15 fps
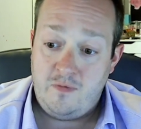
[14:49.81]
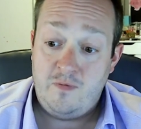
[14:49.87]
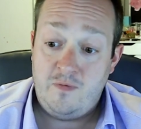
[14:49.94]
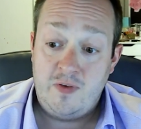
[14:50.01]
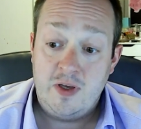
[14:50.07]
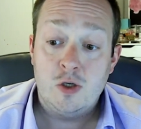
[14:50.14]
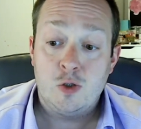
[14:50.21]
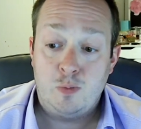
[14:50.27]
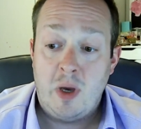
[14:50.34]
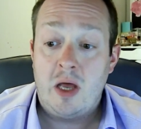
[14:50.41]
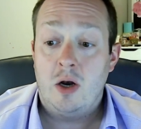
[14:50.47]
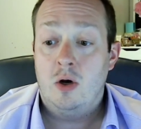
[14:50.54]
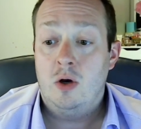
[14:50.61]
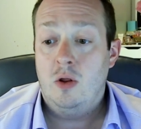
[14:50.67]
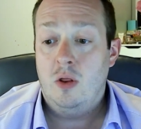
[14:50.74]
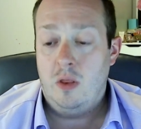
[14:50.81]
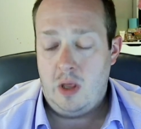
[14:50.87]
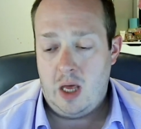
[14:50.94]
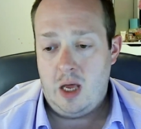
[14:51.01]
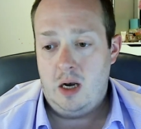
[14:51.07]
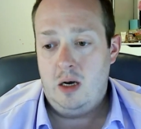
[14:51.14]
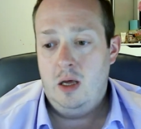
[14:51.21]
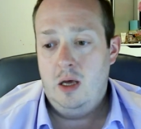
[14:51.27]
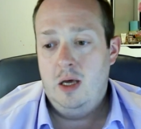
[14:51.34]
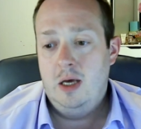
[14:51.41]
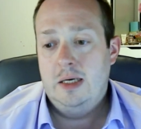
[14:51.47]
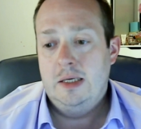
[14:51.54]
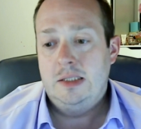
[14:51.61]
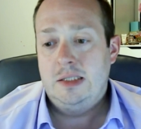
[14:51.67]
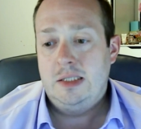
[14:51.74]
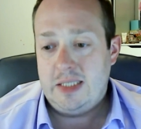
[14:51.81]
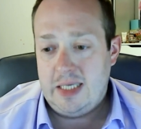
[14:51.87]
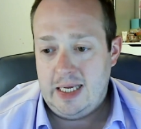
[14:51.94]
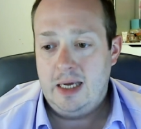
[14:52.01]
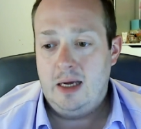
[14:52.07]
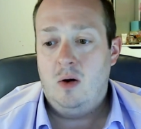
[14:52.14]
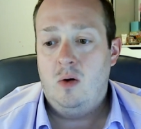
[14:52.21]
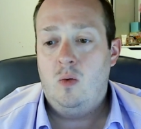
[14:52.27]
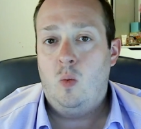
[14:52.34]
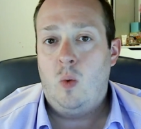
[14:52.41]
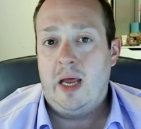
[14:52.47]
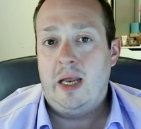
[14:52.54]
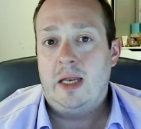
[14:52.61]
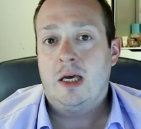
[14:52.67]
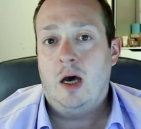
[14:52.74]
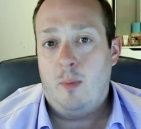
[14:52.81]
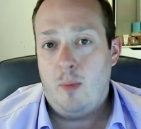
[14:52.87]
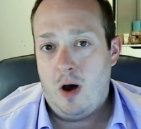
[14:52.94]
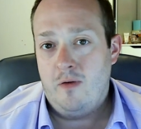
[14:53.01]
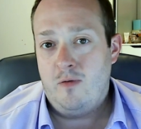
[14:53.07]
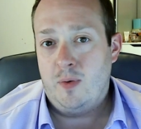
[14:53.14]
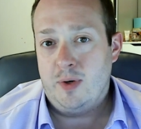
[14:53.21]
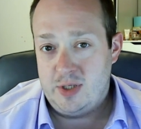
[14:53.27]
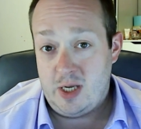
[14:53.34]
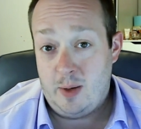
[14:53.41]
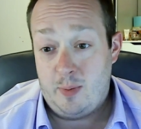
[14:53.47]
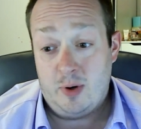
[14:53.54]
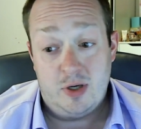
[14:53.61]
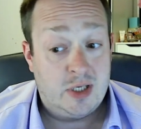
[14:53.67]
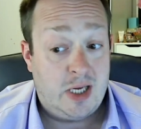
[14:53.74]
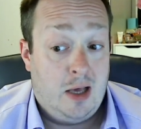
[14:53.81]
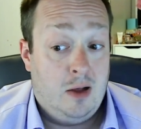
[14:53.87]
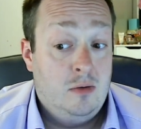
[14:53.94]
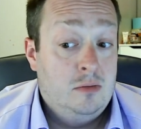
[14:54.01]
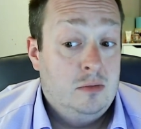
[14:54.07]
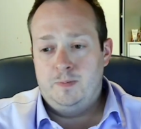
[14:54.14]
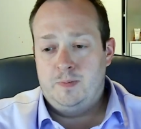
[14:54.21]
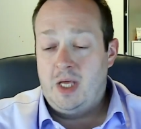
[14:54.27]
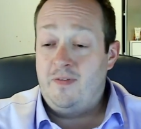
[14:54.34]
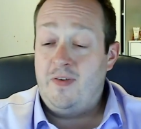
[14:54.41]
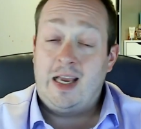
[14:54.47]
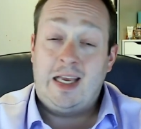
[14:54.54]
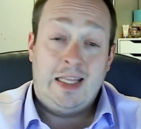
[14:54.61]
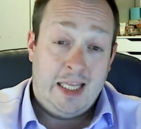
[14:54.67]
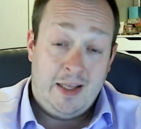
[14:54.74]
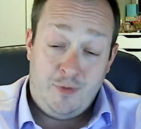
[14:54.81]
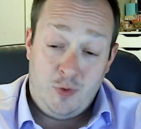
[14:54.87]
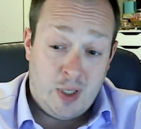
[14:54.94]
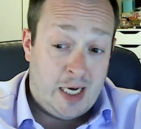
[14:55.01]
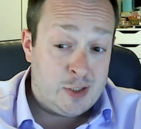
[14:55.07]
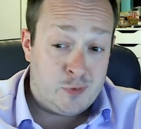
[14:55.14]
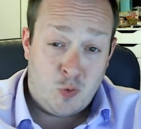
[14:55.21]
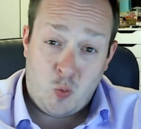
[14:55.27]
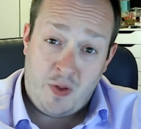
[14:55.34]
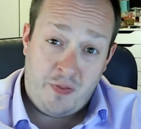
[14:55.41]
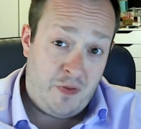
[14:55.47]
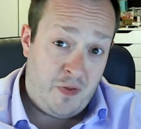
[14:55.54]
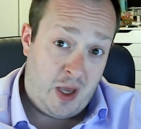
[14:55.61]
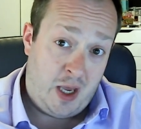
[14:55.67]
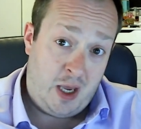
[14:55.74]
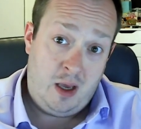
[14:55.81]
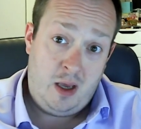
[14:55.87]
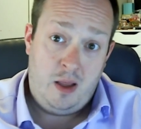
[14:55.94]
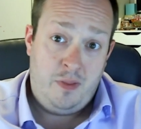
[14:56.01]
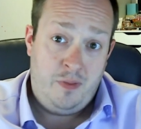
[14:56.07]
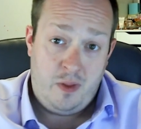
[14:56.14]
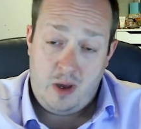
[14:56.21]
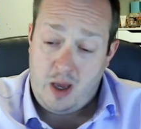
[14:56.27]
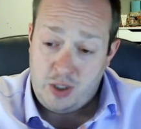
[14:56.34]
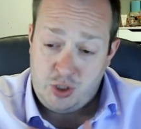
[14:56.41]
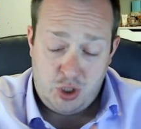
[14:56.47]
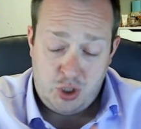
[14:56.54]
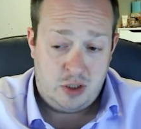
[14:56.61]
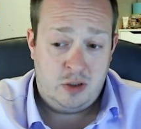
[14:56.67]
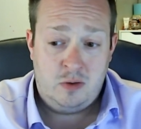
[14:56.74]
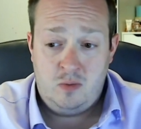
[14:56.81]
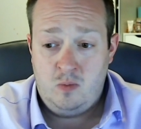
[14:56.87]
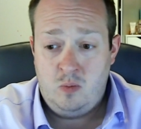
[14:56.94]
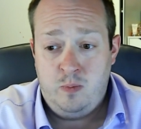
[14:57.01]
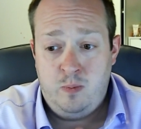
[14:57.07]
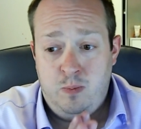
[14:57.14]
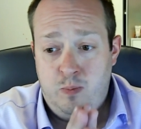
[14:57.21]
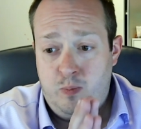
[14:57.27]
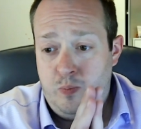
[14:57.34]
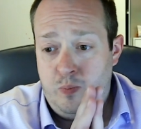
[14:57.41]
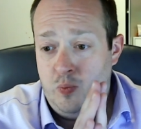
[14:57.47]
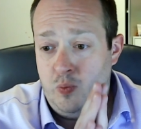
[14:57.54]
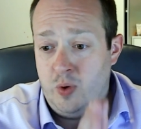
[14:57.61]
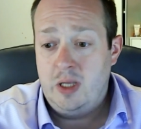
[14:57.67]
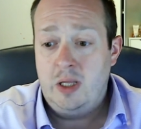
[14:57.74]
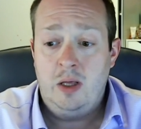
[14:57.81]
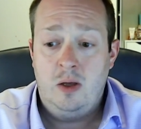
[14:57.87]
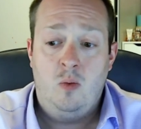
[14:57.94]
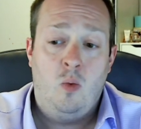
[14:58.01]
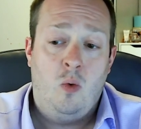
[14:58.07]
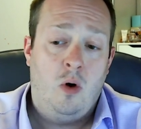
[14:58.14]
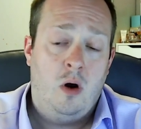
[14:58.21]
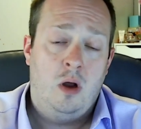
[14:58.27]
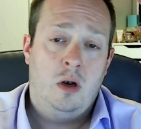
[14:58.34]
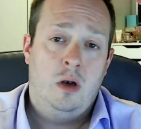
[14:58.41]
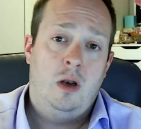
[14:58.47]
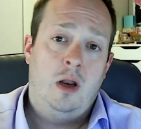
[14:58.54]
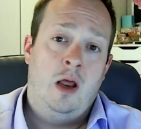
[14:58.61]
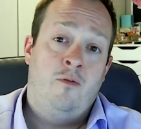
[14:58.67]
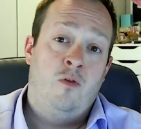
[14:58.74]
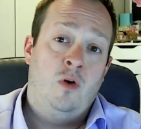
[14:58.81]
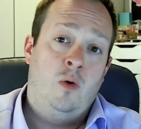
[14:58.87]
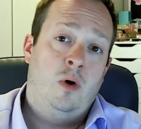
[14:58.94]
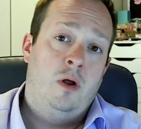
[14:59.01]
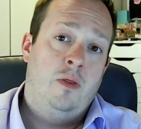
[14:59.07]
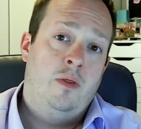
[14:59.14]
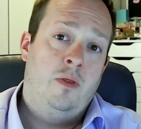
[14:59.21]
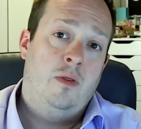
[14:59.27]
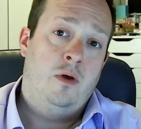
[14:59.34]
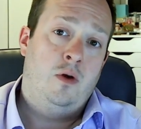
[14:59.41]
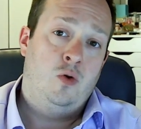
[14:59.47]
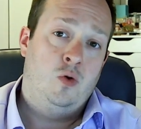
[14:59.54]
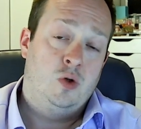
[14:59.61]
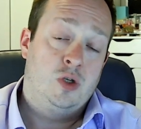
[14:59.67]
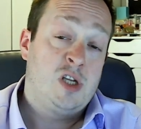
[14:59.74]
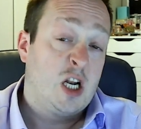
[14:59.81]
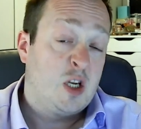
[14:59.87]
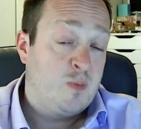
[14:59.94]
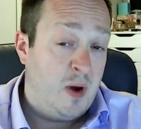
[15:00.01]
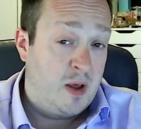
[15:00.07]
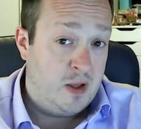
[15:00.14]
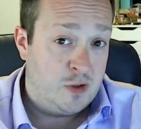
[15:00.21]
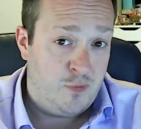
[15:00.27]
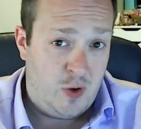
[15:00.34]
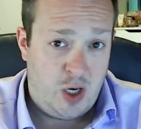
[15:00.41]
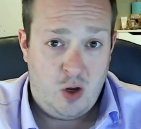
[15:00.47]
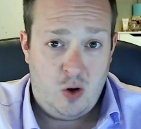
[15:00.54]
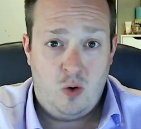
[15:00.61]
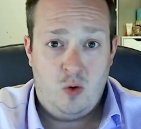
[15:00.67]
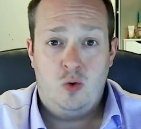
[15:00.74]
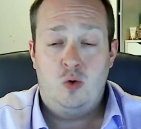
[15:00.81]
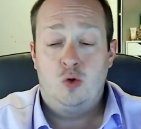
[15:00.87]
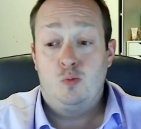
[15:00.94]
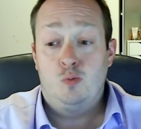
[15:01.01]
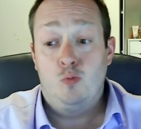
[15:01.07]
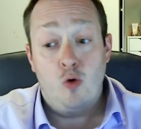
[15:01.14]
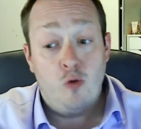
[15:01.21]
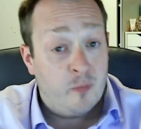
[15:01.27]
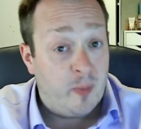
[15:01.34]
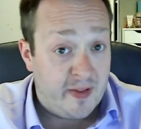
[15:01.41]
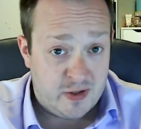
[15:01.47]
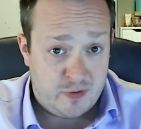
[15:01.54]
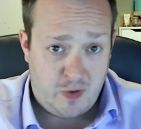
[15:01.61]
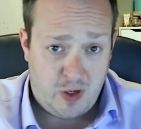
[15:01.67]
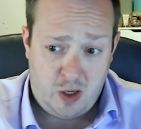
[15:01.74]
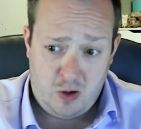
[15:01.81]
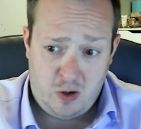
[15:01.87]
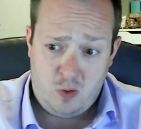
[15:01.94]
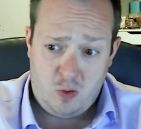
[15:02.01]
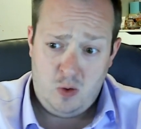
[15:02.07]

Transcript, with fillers: feels better than seeing weight come off when you step on a scale. If I can leave you guys with one thing, I just really want everyone who is touched by this video, who's moved by this video,